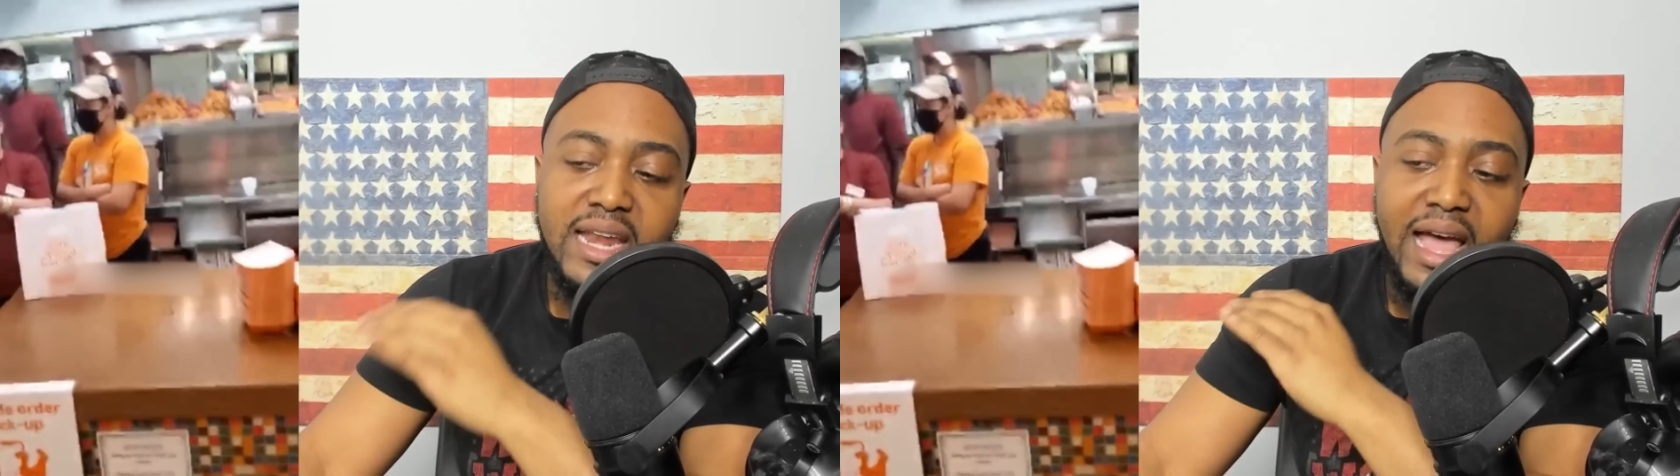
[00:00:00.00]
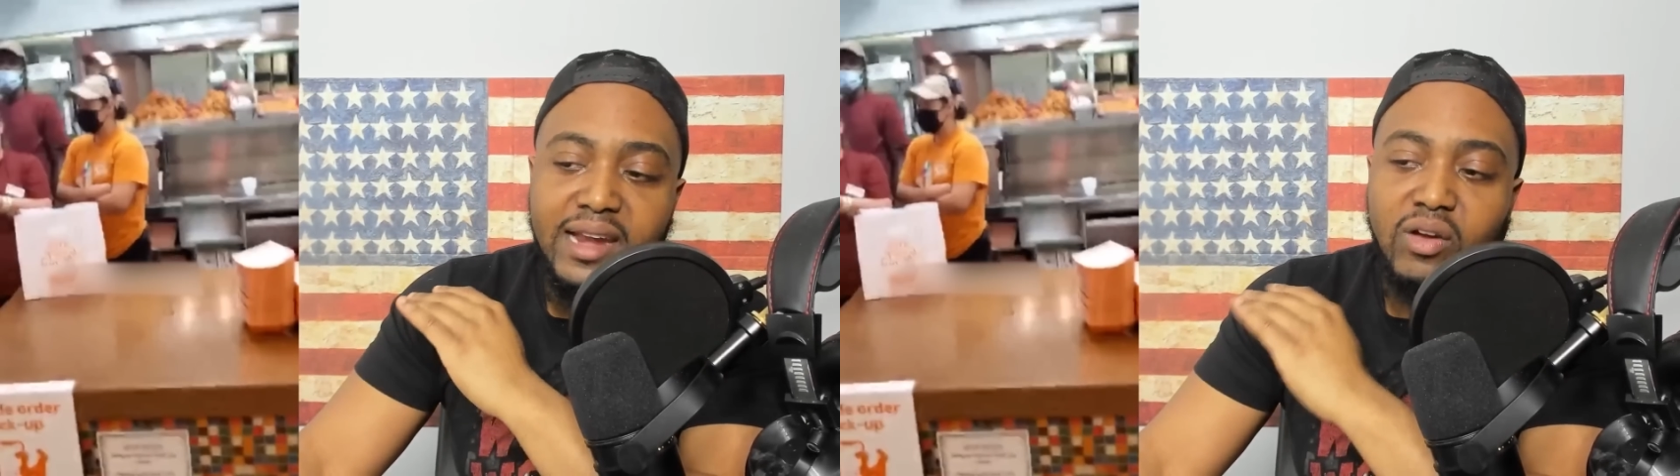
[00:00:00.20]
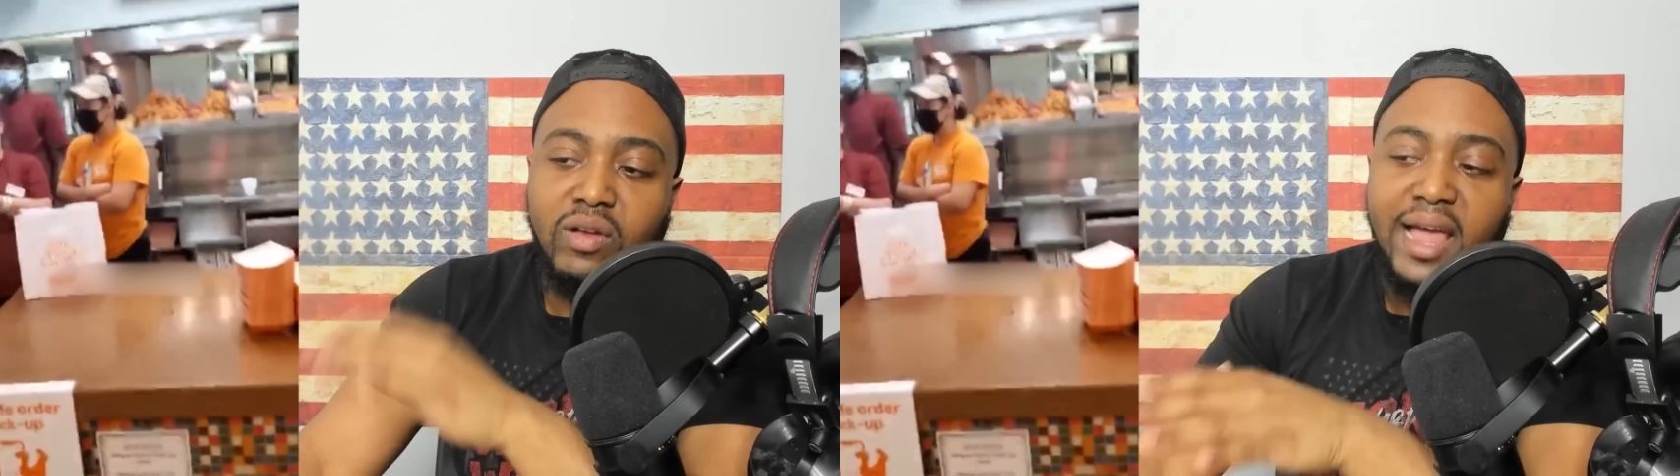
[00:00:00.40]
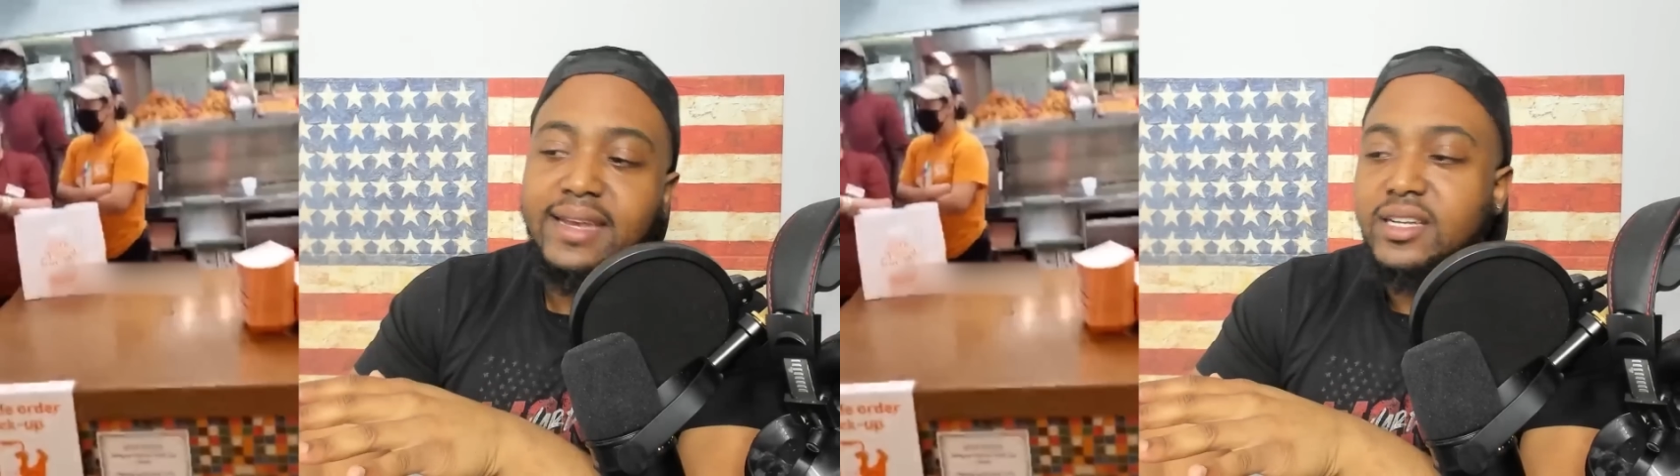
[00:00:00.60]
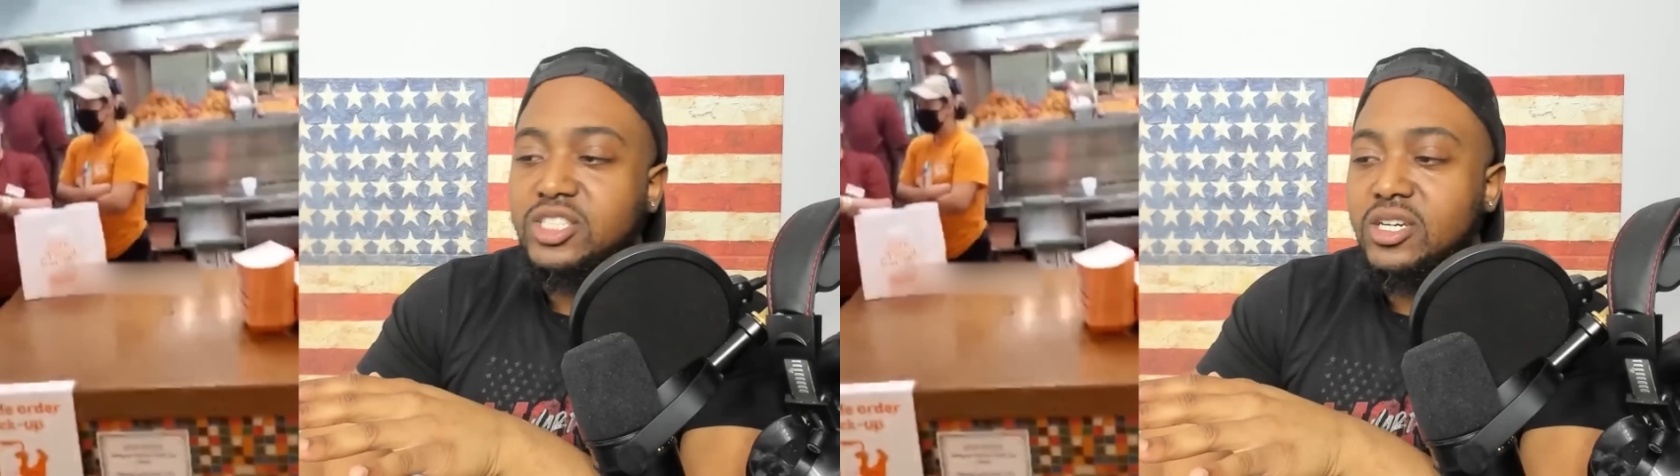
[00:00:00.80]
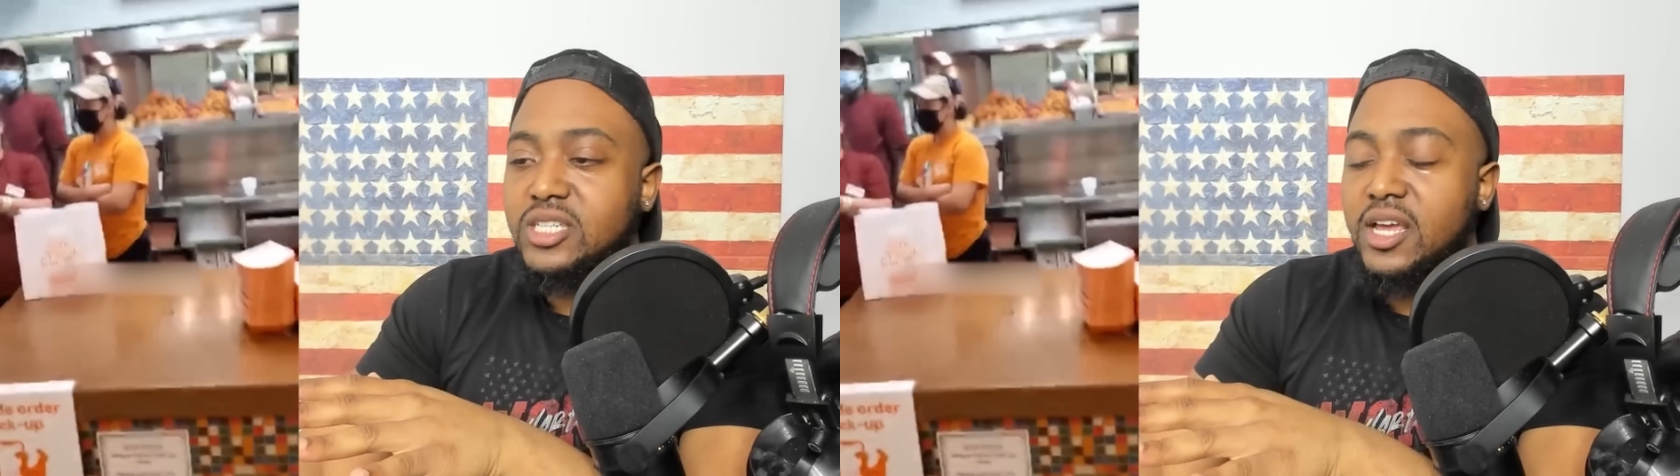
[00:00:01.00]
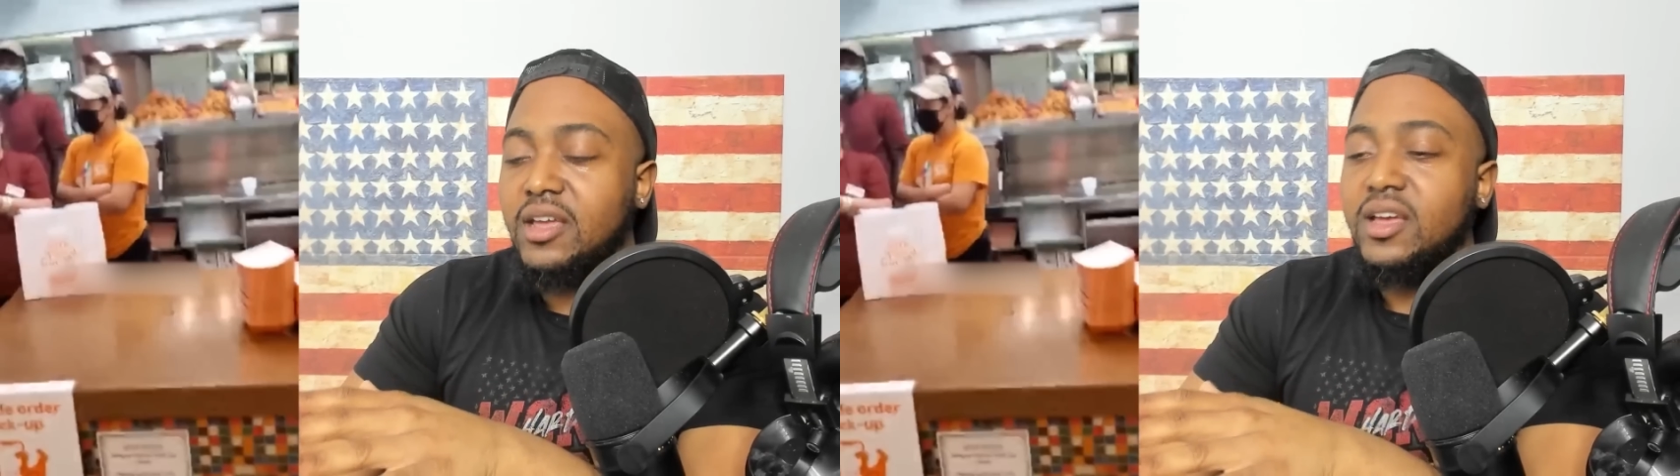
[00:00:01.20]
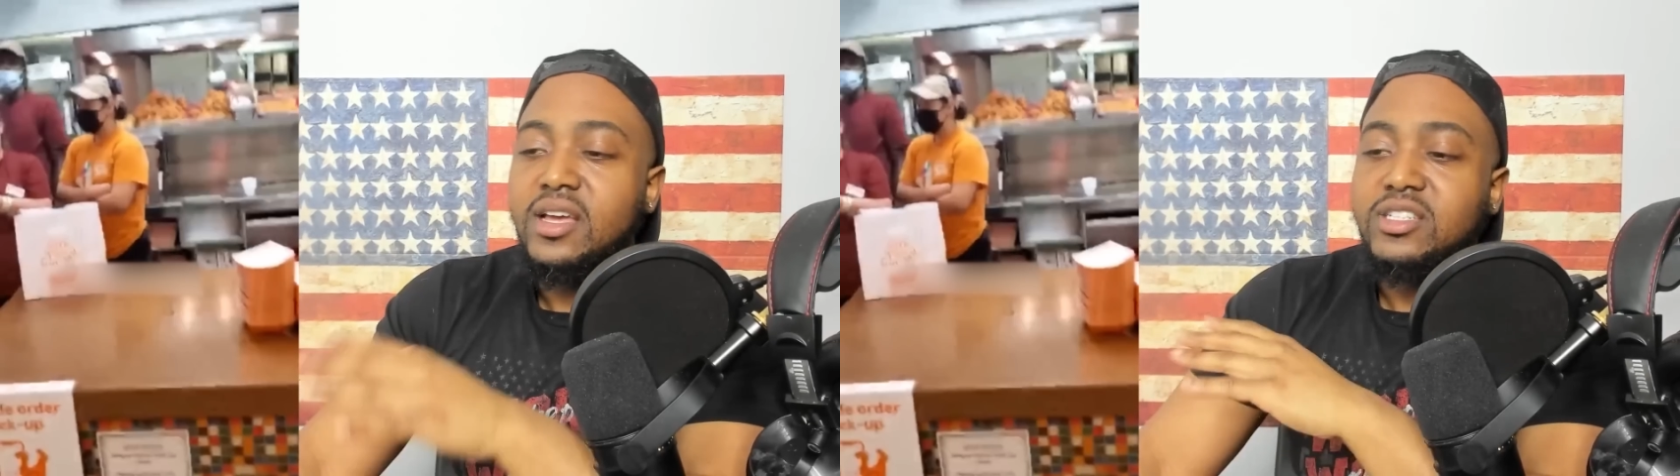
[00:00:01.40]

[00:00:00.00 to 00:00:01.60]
and how they don't like their genitalia.